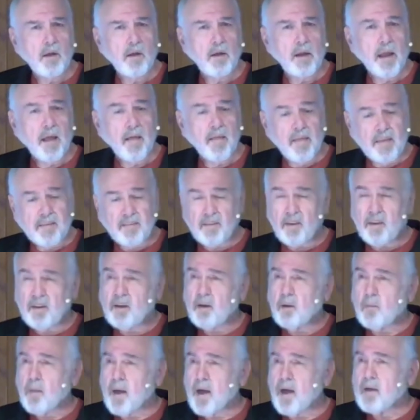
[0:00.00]
Now, that's a
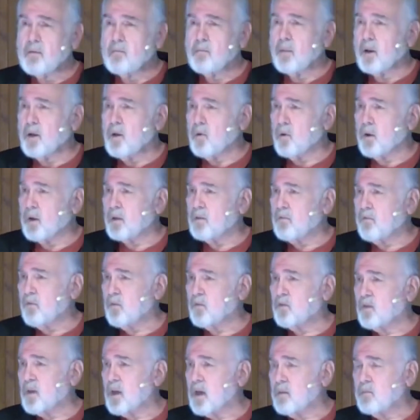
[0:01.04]
little mind-blowing the
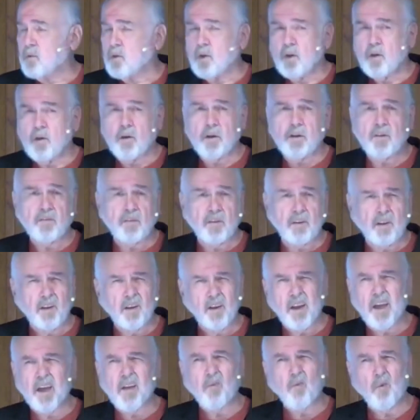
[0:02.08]
first time you hear it. It's a
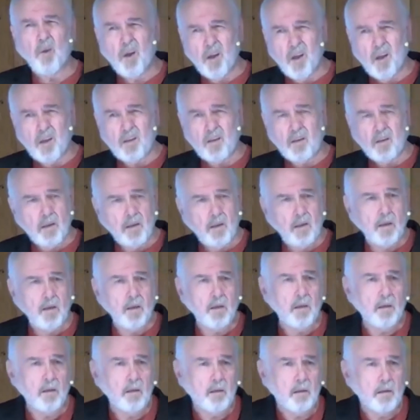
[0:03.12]
little like, what?
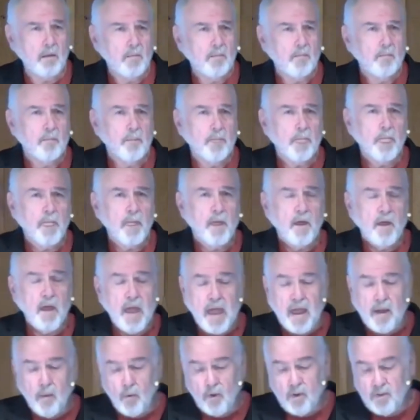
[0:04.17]

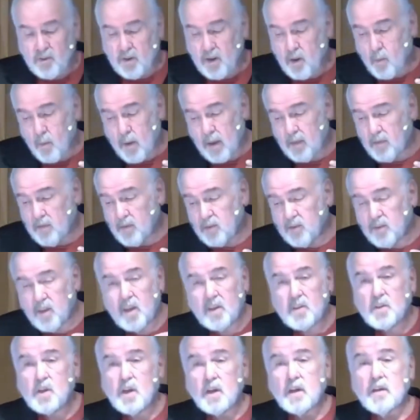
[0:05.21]
And we say about this
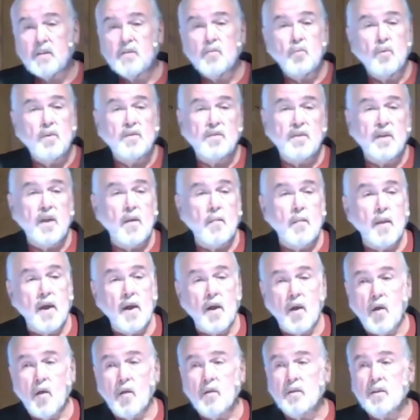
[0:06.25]
teaching, as we say
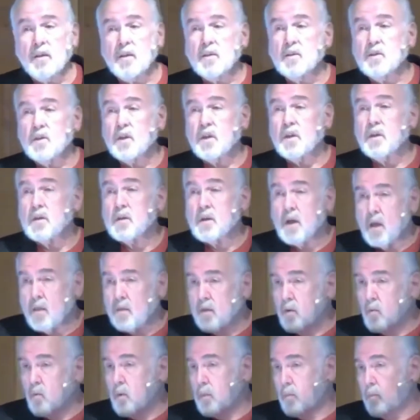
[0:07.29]
about all teaching
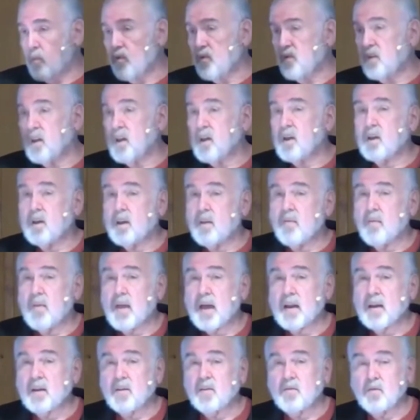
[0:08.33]
that we present, and
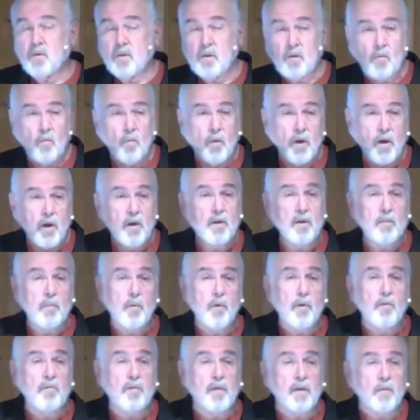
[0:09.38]
that is, we're here to
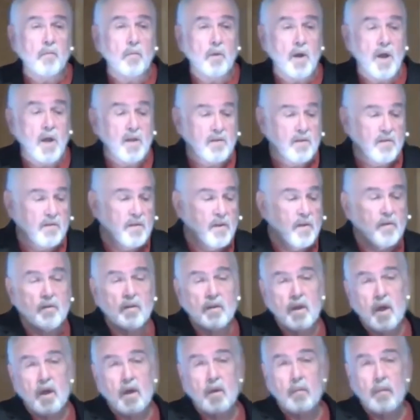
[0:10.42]
prove it. We're not just here to
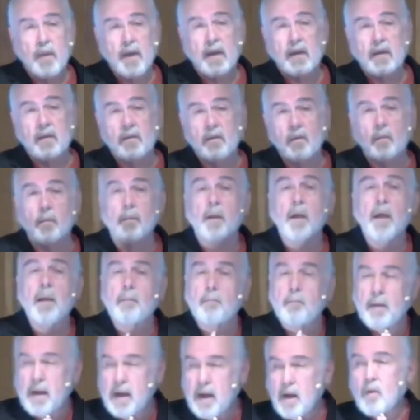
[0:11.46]
talk about it
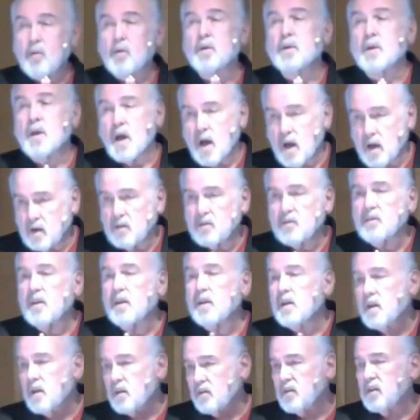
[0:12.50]
and bow and nod and say,
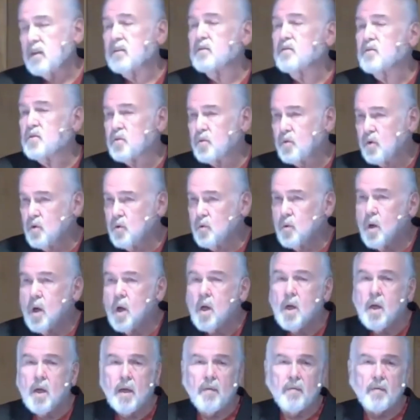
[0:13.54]
yes, that's true,
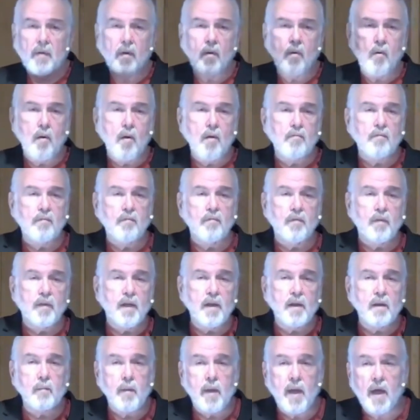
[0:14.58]
and then go off and
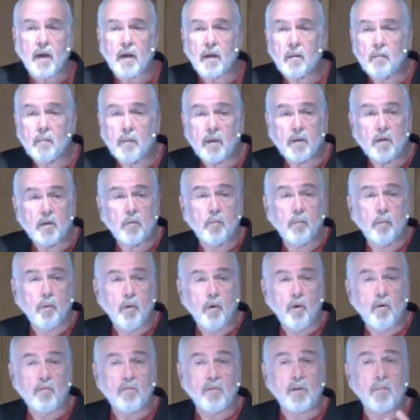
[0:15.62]
forget about it, but to
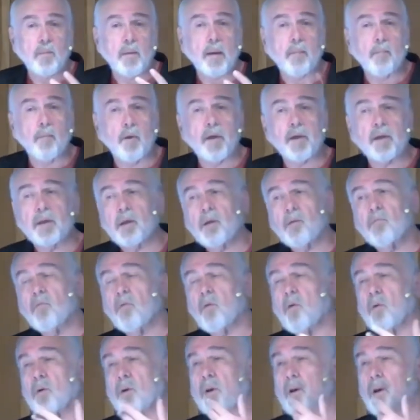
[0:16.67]
prove it by bringing it
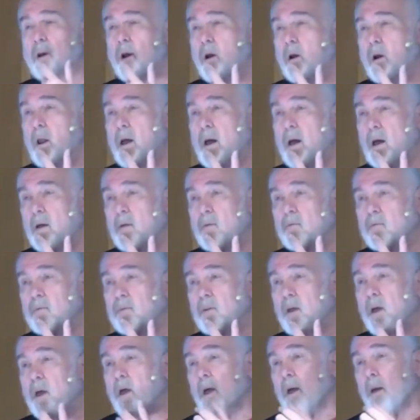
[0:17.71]
forward in our
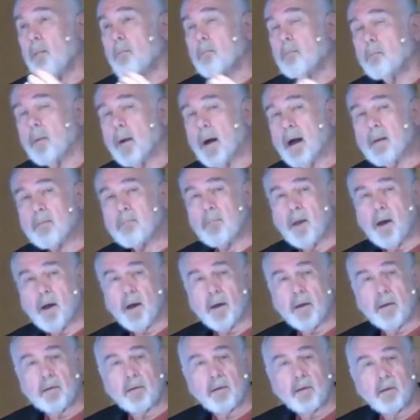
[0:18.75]
lives. My
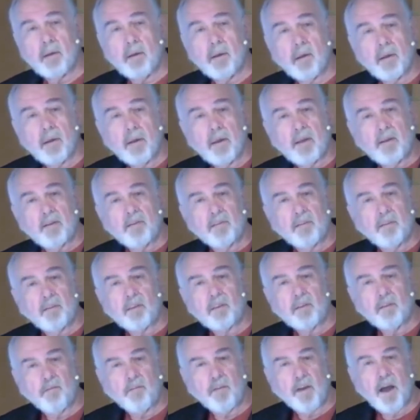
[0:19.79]
mind is the
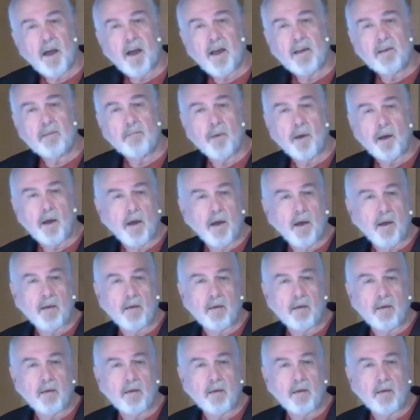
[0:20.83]
divine mind.